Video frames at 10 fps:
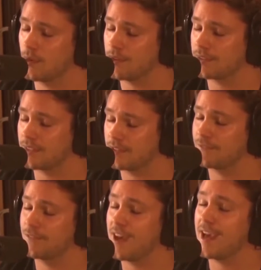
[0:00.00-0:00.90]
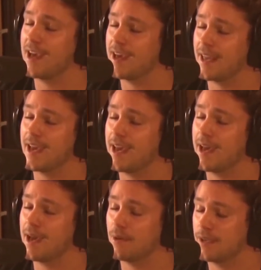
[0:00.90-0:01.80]
other countries in Southeast
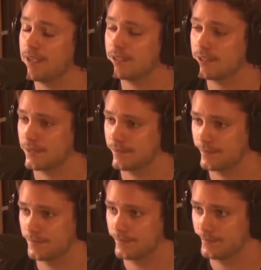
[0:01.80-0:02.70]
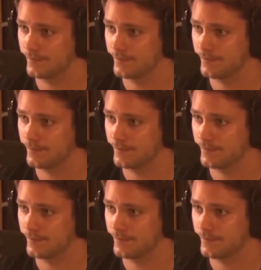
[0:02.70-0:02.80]
Asia, I think